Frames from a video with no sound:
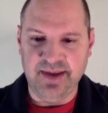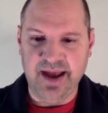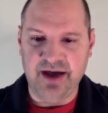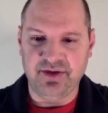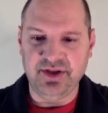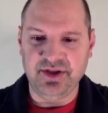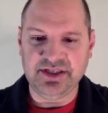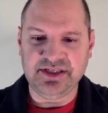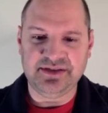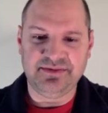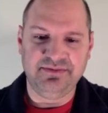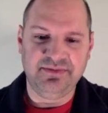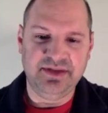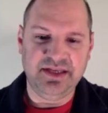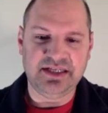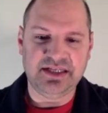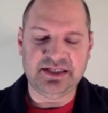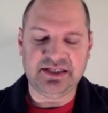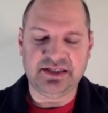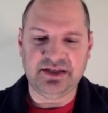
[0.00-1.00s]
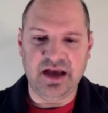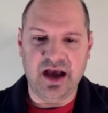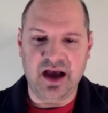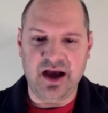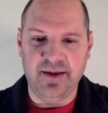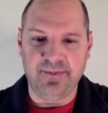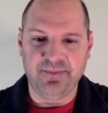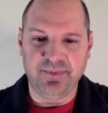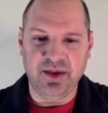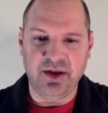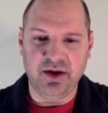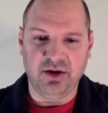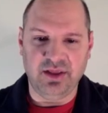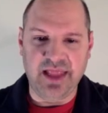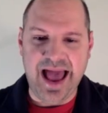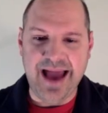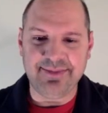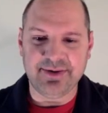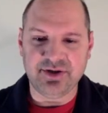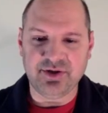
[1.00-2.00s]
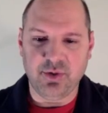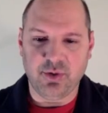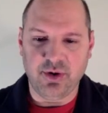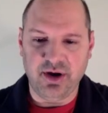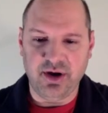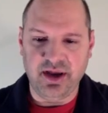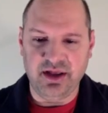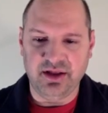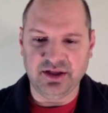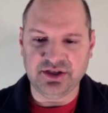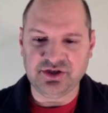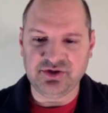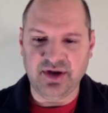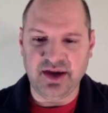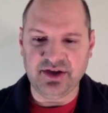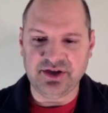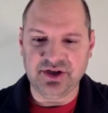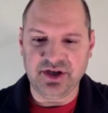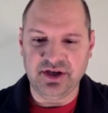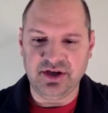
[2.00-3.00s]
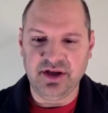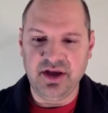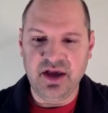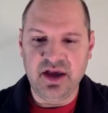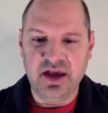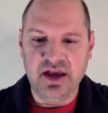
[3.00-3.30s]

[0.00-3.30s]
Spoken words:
Now this laboratory illustration